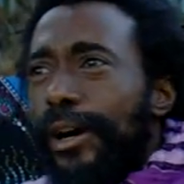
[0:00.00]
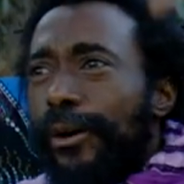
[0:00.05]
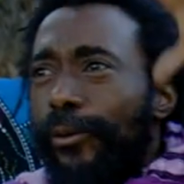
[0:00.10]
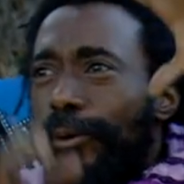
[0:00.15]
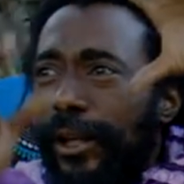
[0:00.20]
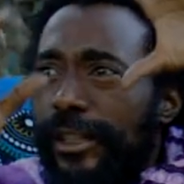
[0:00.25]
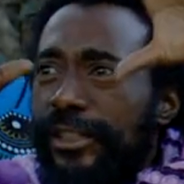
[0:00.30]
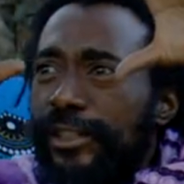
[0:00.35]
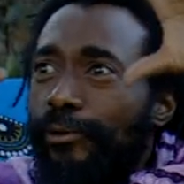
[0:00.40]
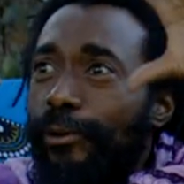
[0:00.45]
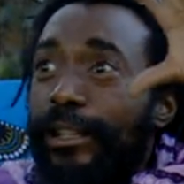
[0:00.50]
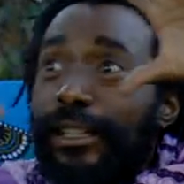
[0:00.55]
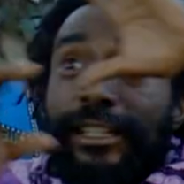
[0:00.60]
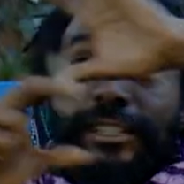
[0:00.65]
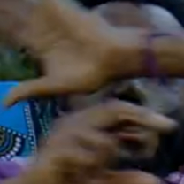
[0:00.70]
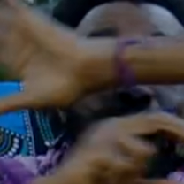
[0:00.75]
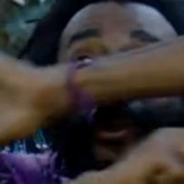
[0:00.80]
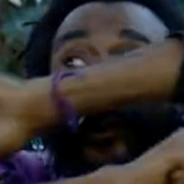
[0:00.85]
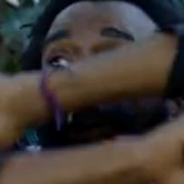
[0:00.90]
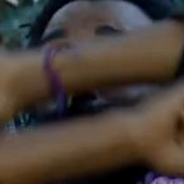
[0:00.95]
I watched my
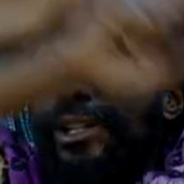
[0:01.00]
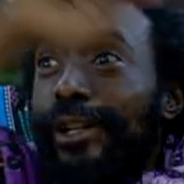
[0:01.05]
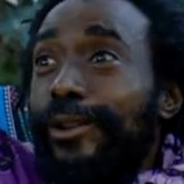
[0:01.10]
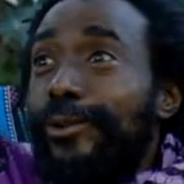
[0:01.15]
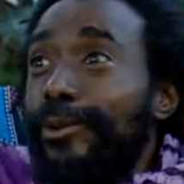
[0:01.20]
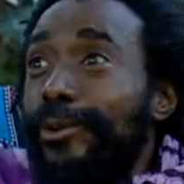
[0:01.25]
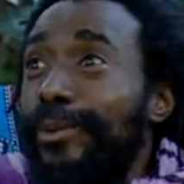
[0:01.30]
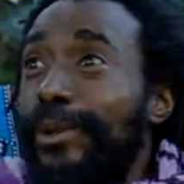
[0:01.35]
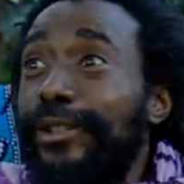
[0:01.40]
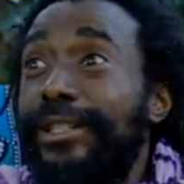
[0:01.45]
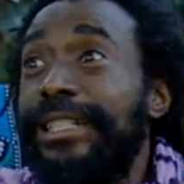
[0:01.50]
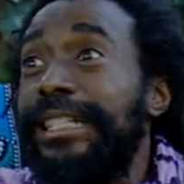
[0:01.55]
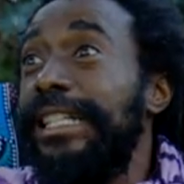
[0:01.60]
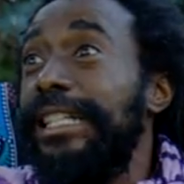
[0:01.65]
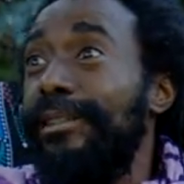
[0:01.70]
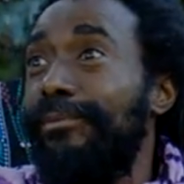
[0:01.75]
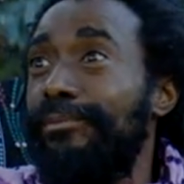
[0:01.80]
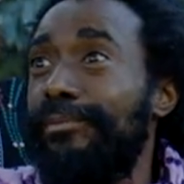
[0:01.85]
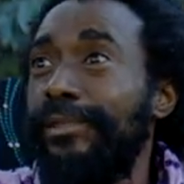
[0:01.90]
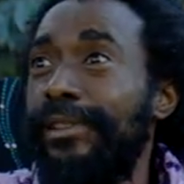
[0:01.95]
next to the room and I
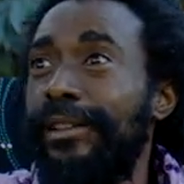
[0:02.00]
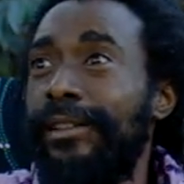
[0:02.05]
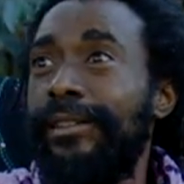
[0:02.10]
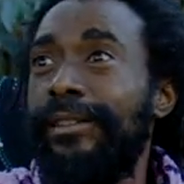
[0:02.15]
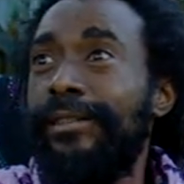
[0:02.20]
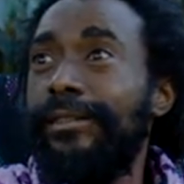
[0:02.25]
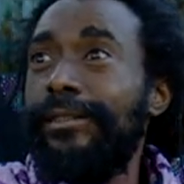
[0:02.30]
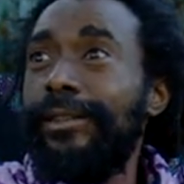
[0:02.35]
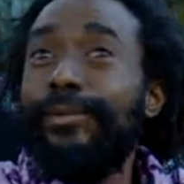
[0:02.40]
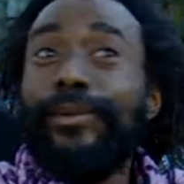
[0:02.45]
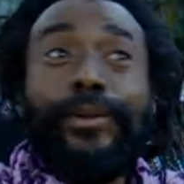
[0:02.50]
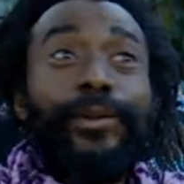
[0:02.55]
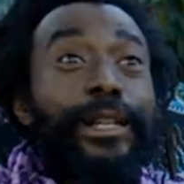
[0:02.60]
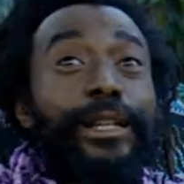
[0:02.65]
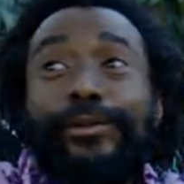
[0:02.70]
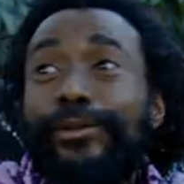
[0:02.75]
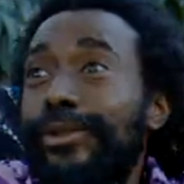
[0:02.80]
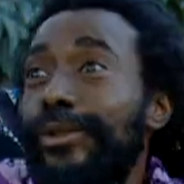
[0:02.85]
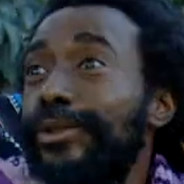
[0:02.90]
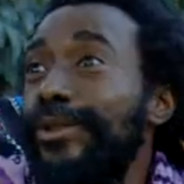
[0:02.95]
seen and the
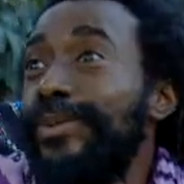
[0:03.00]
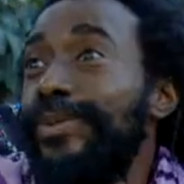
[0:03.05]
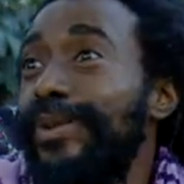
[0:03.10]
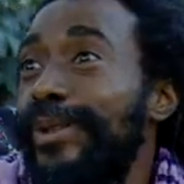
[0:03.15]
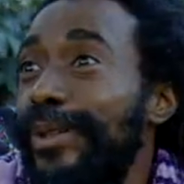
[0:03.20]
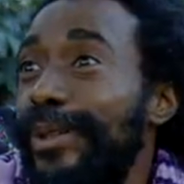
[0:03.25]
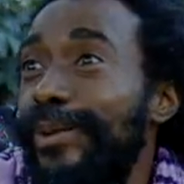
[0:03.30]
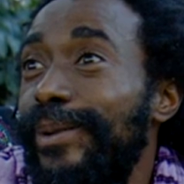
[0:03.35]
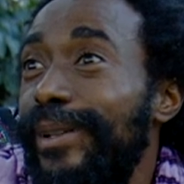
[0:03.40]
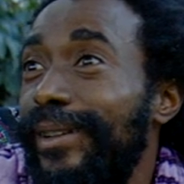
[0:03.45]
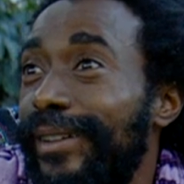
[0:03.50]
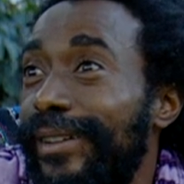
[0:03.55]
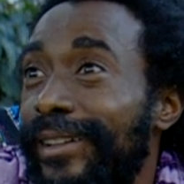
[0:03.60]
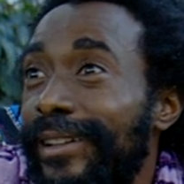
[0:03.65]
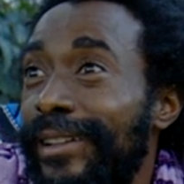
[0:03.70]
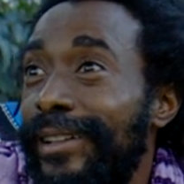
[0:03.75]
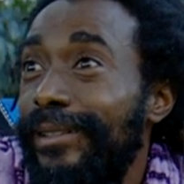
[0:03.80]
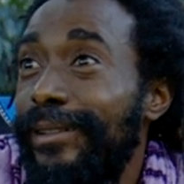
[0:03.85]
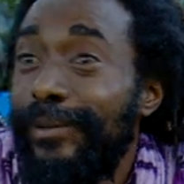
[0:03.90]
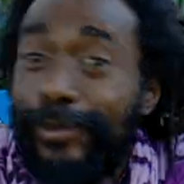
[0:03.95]
injuries and things, yeah.
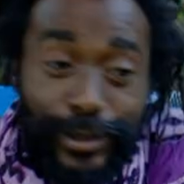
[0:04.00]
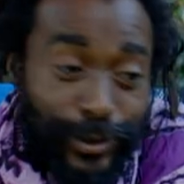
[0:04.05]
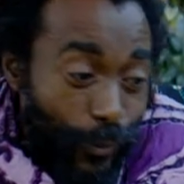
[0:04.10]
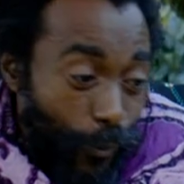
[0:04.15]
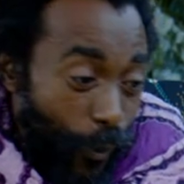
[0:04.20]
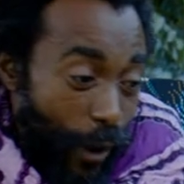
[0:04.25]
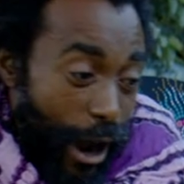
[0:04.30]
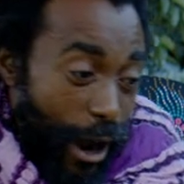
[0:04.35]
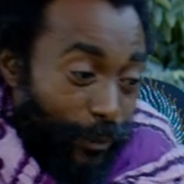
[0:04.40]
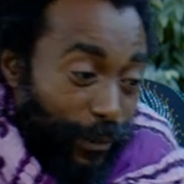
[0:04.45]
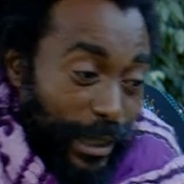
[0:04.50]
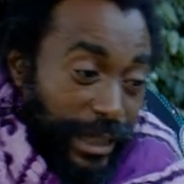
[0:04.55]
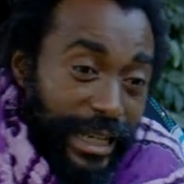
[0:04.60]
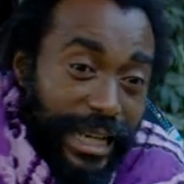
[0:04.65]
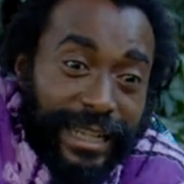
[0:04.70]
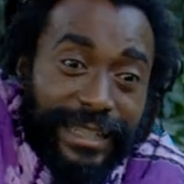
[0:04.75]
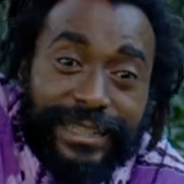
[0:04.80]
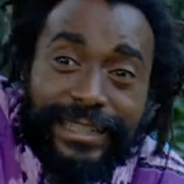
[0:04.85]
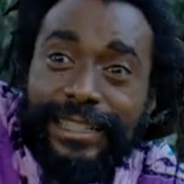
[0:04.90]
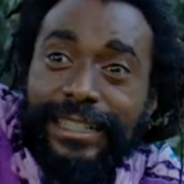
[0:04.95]
And just walk me in
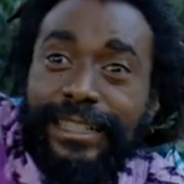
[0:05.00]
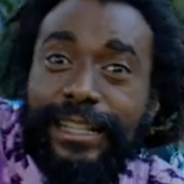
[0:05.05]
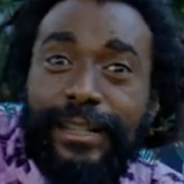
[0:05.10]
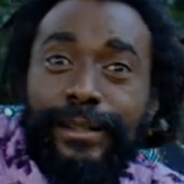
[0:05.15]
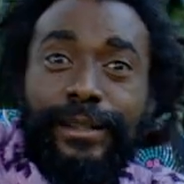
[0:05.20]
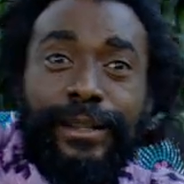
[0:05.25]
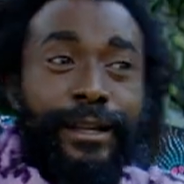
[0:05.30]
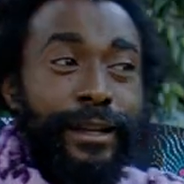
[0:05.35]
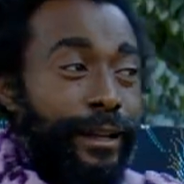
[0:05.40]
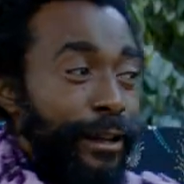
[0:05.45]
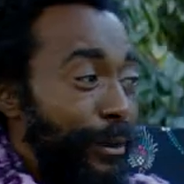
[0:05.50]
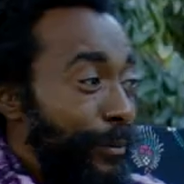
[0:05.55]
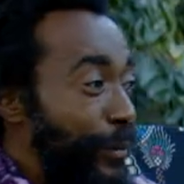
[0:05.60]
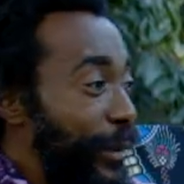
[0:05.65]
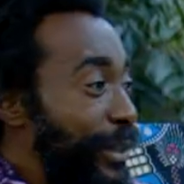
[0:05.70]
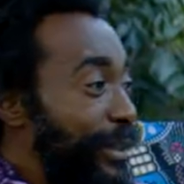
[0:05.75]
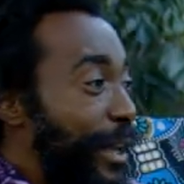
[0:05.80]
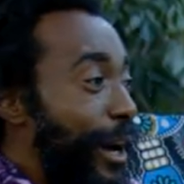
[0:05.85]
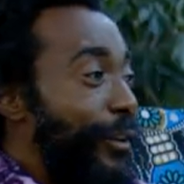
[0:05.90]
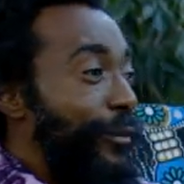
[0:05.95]
I seen. And
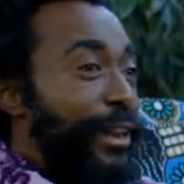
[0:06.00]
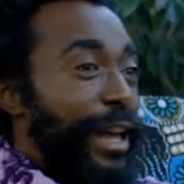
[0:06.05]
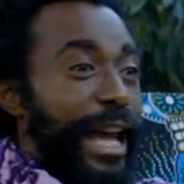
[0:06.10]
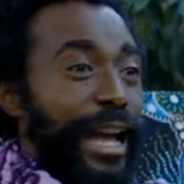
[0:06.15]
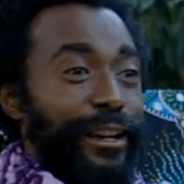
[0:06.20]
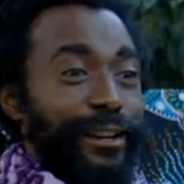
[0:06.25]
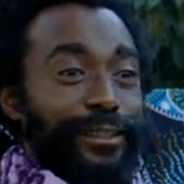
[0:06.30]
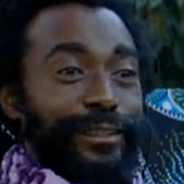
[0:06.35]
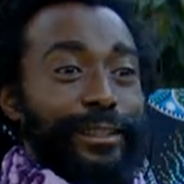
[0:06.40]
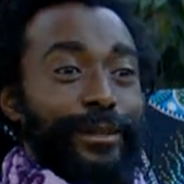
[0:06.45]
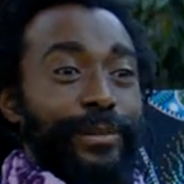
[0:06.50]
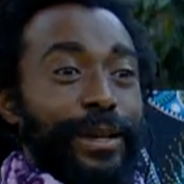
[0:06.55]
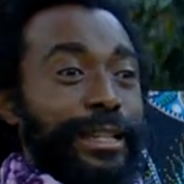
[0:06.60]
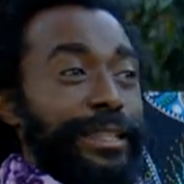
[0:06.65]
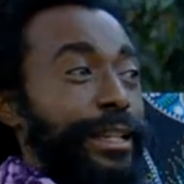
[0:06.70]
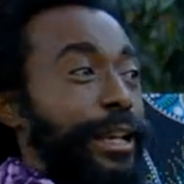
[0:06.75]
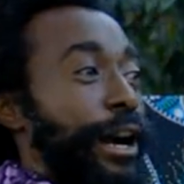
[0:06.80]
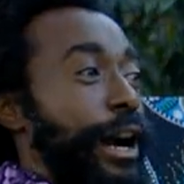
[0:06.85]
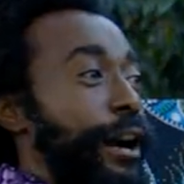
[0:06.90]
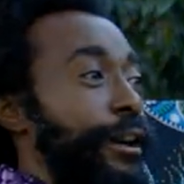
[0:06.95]
we just have the energy. Me, I
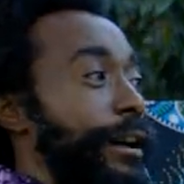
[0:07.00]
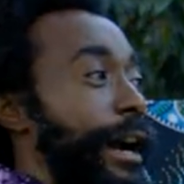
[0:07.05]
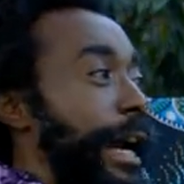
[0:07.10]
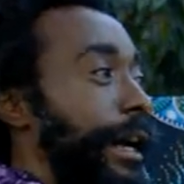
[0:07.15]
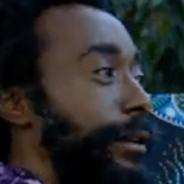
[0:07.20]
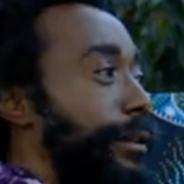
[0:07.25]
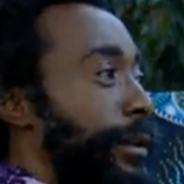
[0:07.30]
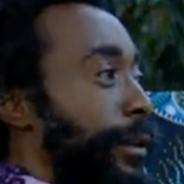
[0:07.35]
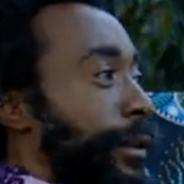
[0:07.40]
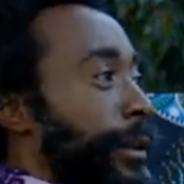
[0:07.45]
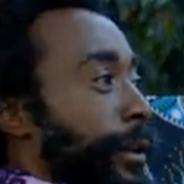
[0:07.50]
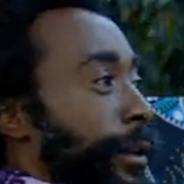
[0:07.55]
say, all right.